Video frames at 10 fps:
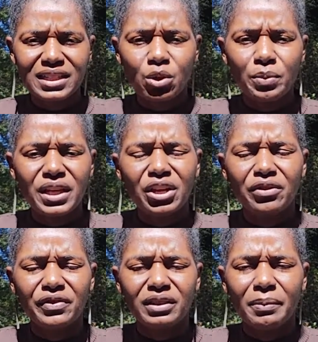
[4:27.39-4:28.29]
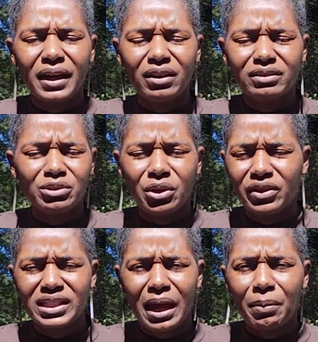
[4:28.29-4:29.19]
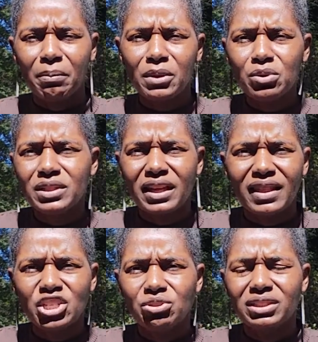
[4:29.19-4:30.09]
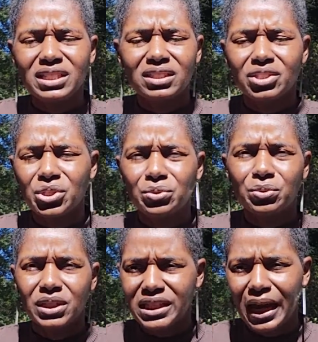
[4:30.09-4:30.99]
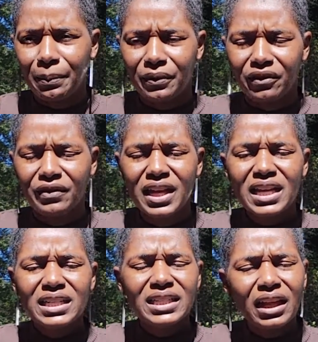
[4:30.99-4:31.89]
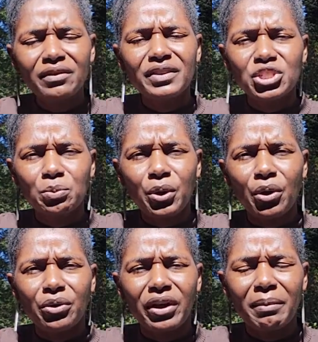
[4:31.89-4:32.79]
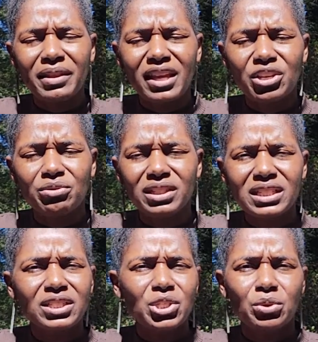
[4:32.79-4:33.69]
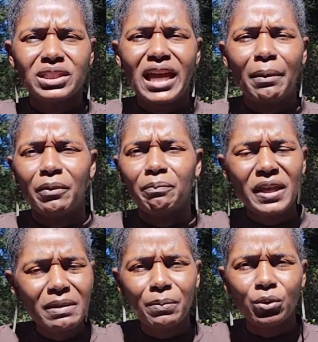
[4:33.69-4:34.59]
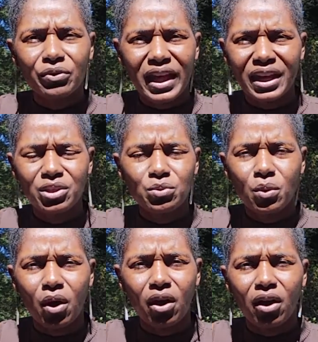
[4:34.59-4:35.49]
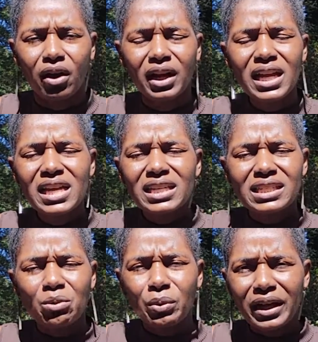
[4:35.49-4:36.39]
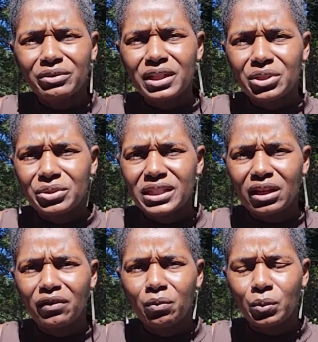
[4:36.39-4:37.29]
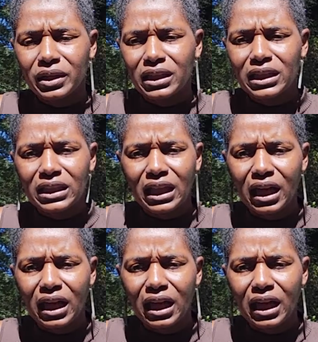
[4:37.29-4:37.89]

So be careful about the type of music that you listen to, the type of television programming that you listen to, the type of people that you are surrounding yourself with,